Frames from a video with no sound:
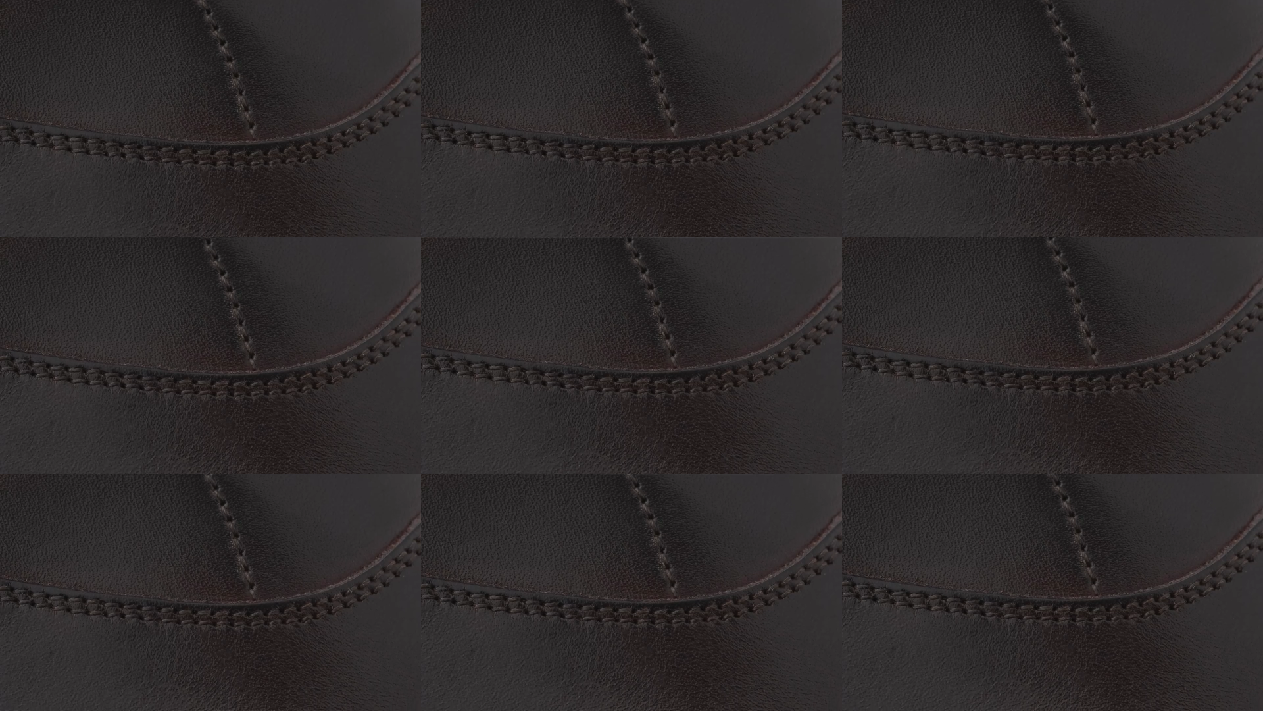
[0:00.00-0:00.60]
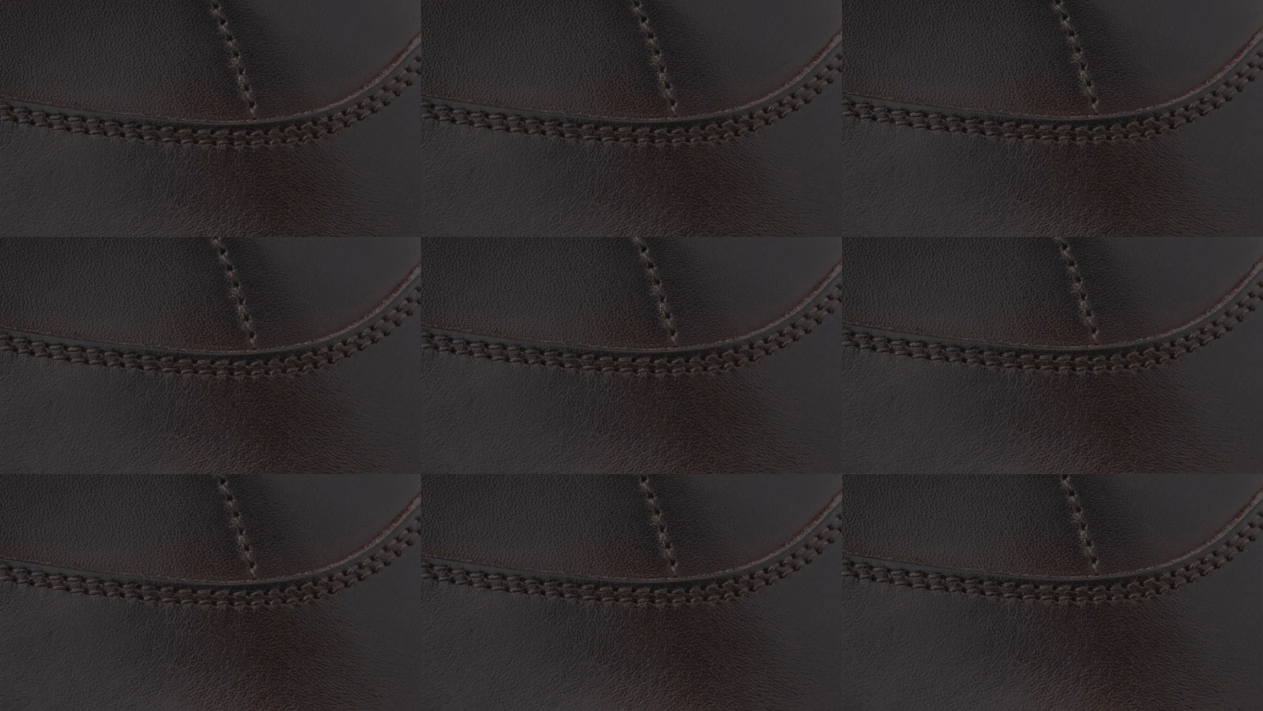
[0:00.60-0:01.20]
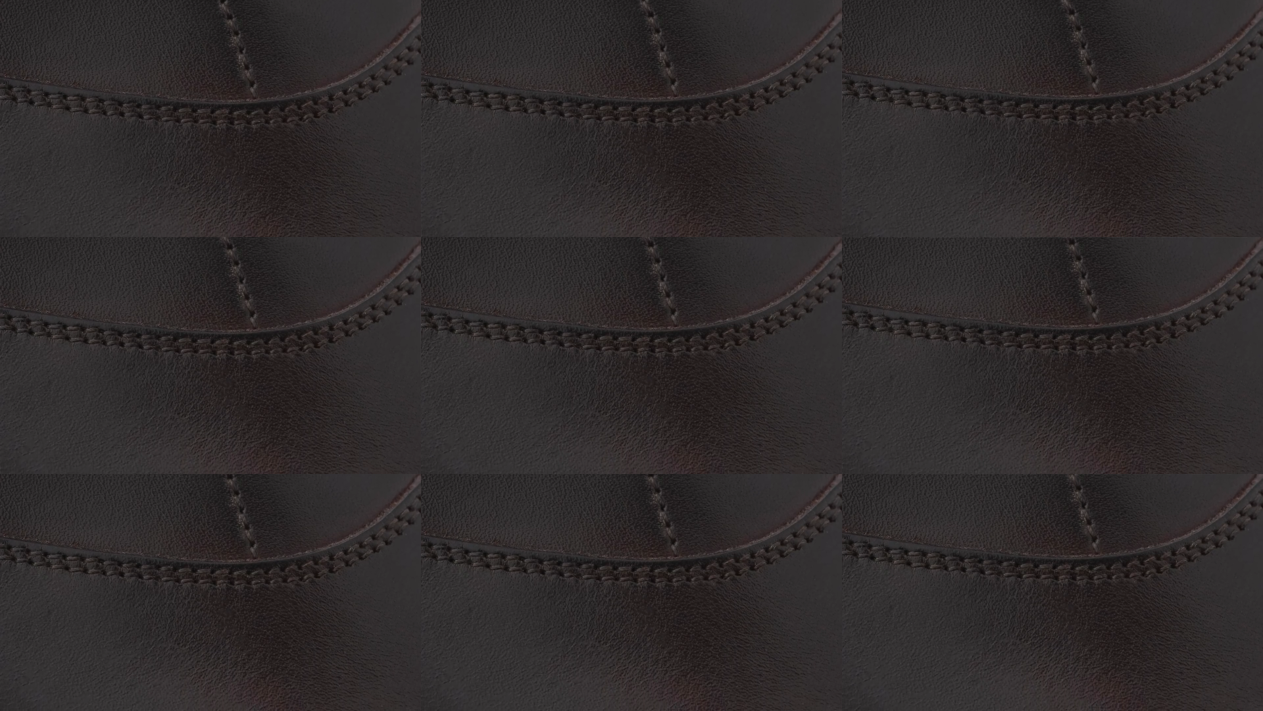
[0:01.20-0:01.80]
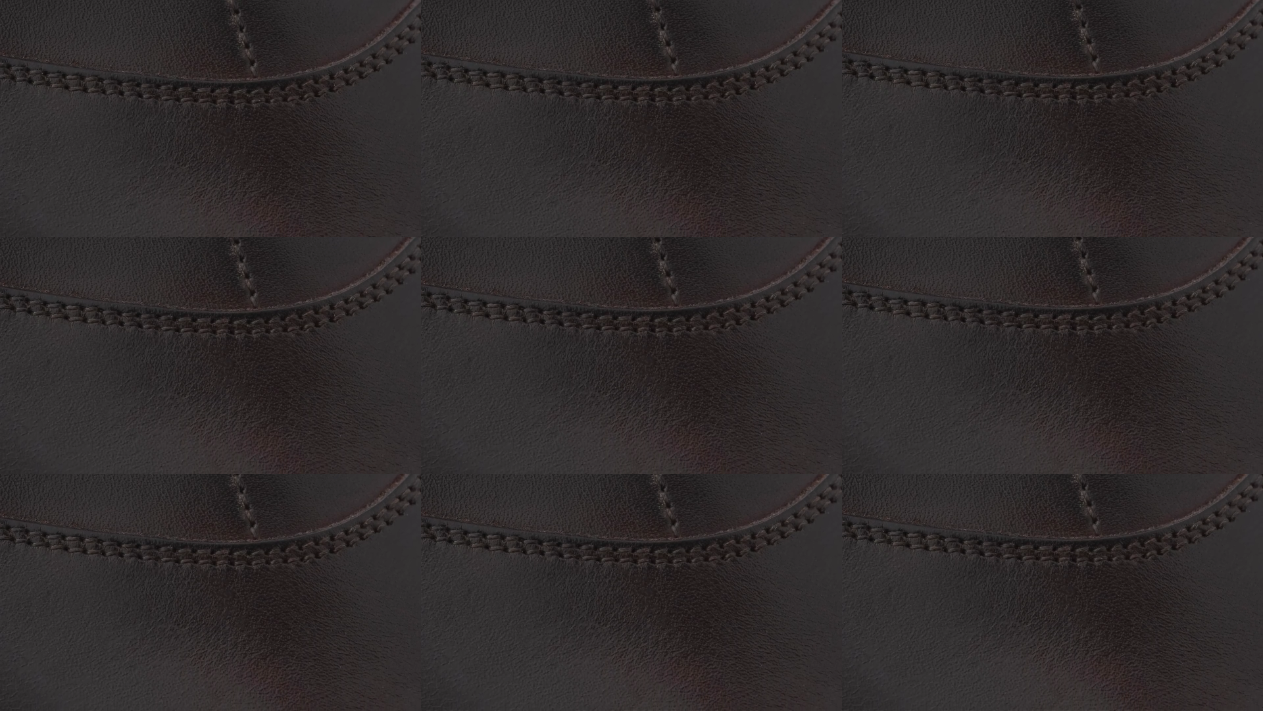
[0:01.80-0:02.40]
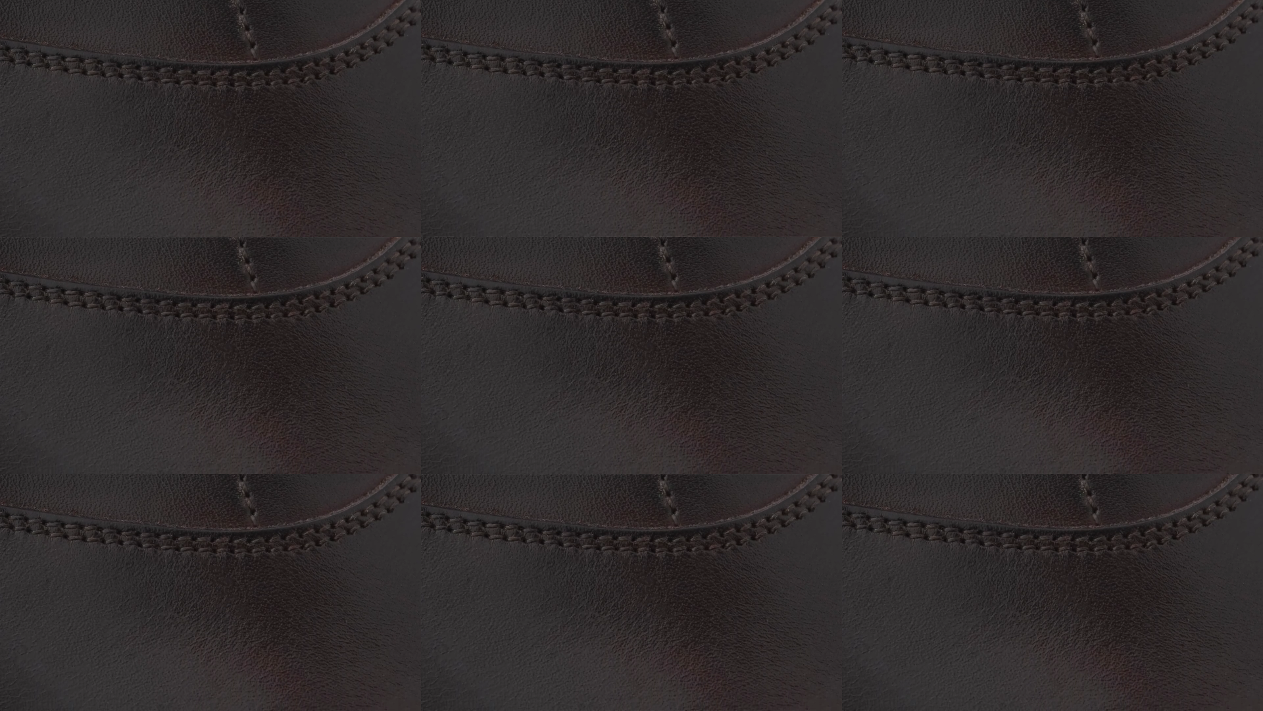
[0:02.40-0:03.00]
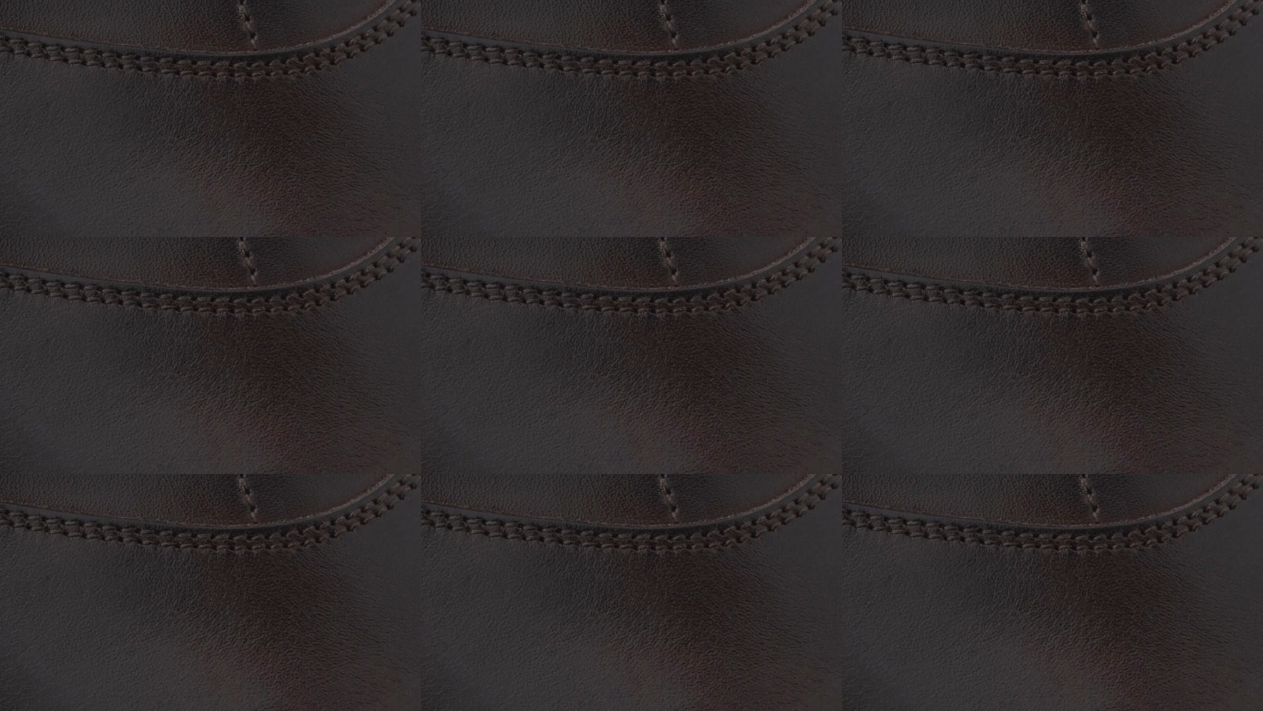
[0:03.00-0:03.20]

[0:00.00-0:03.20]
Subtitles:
Nobody's mouth can be seen.